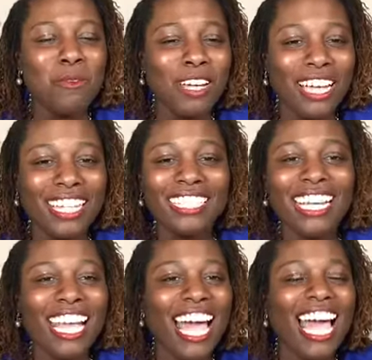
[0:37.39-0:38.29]
I can't
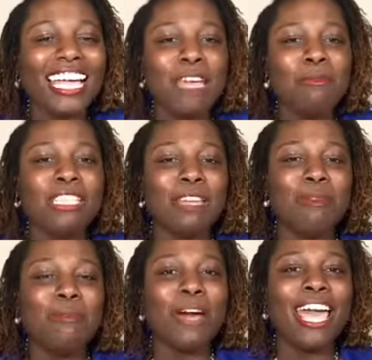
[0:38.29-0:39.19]
believe people act like
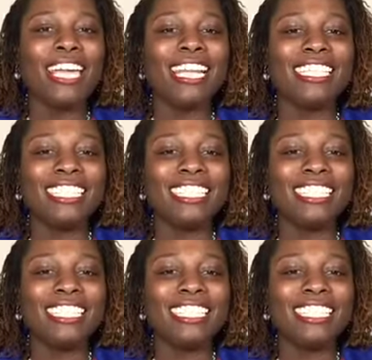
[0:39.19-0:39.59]
this is something new.